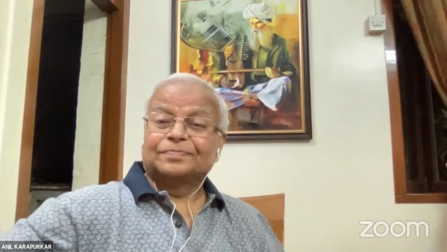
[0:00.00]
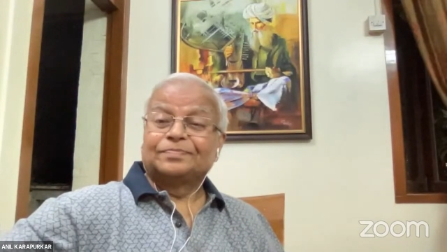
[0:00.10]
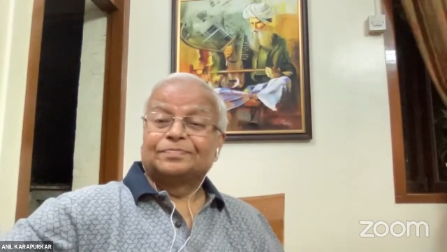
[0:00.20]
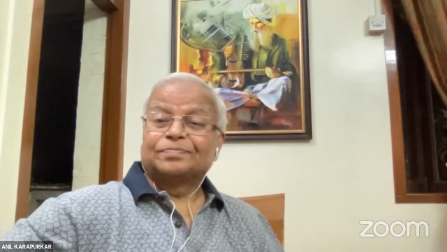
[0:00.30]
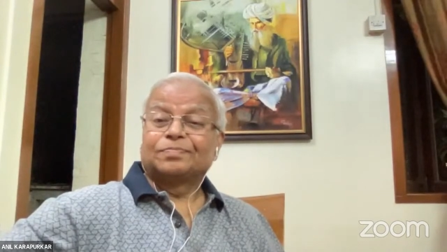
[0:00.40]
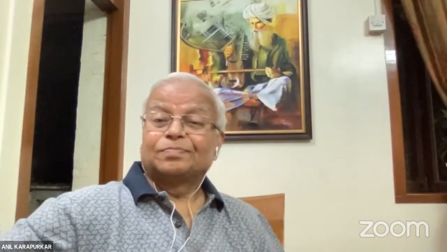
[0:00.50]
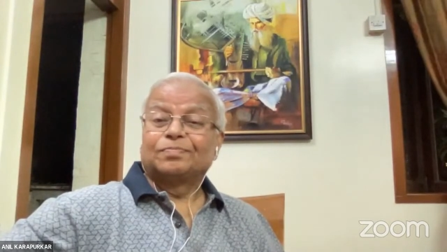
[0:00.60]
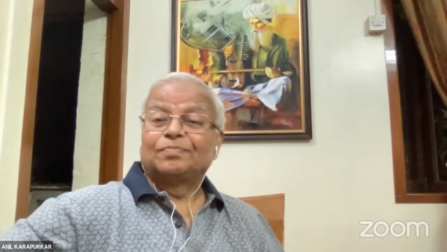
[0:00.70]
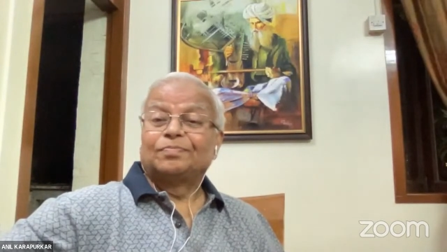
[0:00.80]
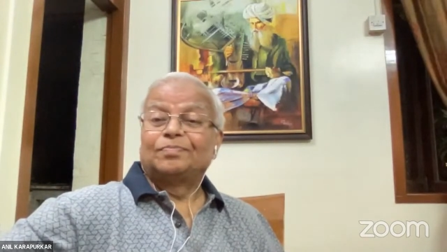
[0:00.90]

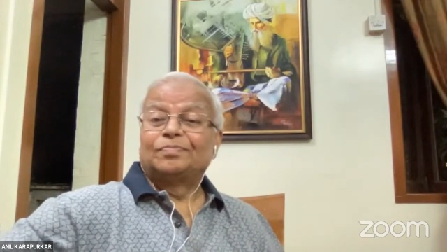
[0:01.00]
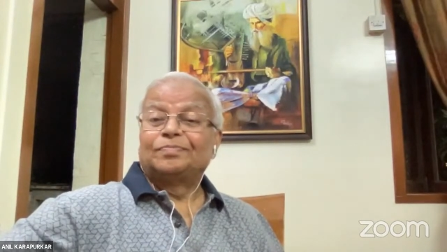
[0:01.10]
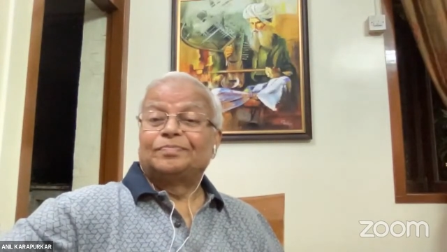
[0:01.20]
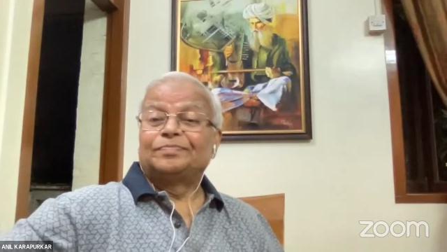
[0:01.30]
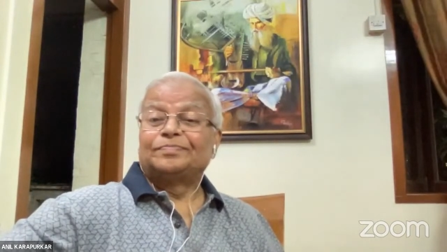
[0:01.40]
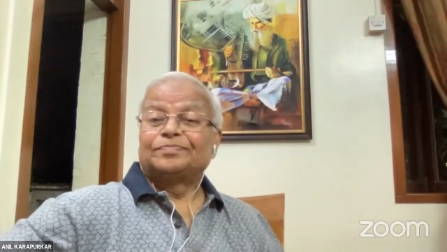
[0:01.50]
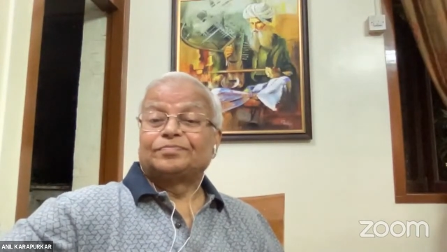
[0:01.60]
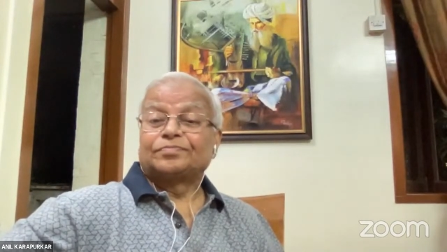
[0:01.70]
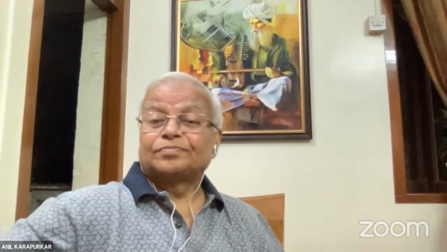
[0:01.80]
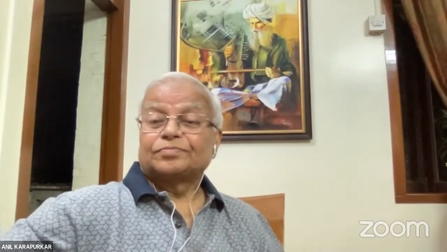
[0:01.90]

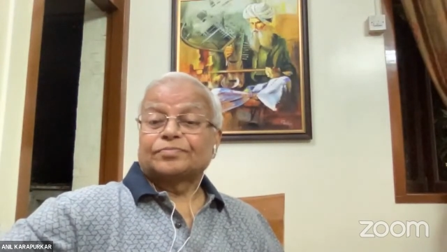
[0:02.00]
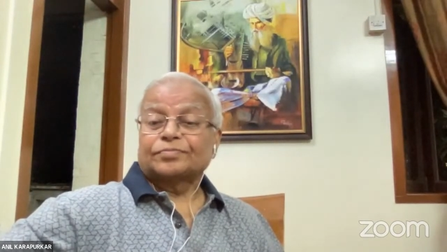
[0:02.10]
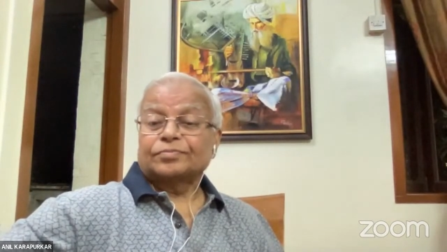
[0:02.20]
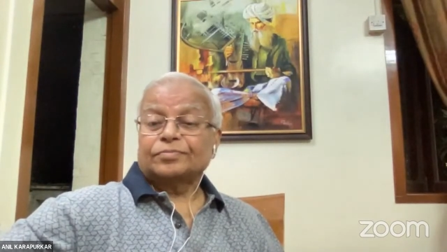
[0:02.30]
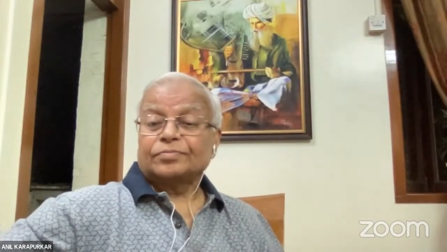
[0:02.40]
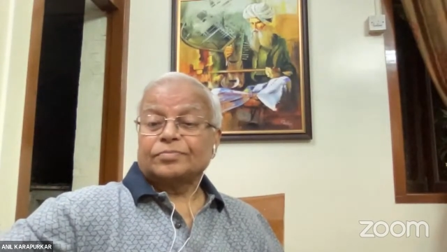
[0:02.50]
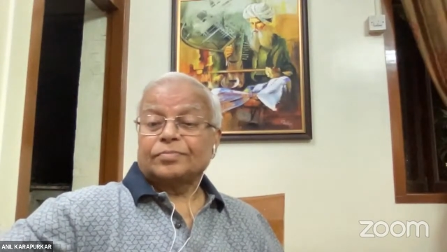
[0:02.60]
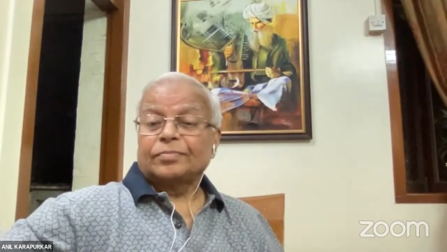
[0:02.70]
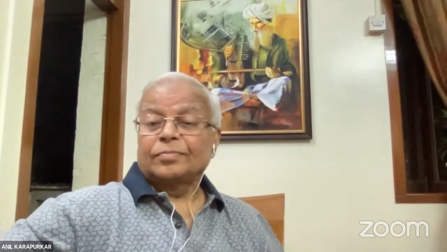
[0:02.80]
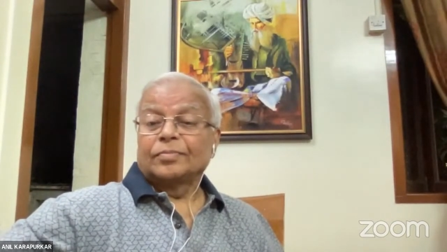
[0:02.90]

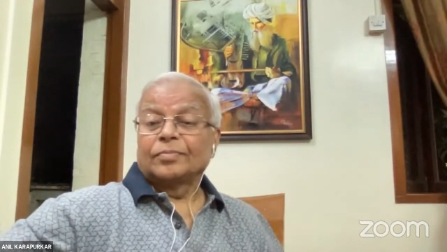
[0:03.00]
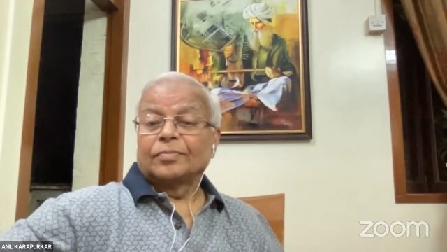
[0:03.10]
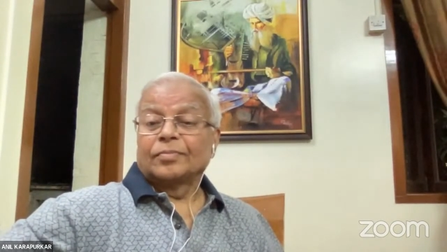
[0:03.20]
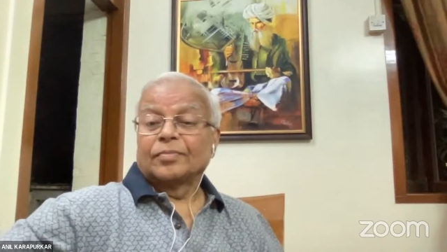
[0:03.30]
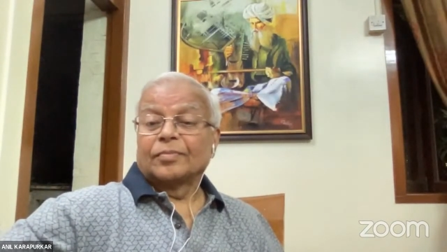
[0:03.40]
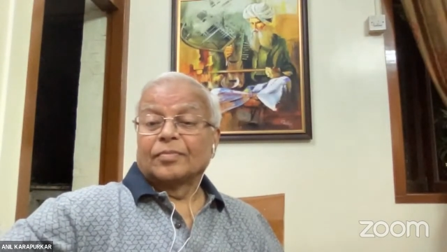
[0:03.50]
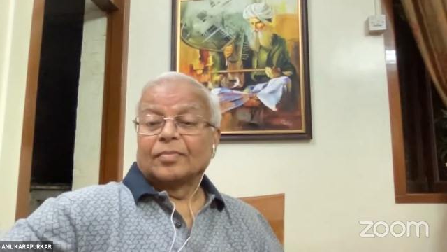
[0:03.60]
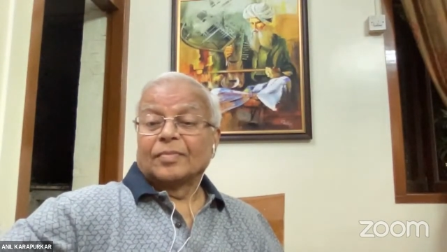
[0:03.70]
(silence)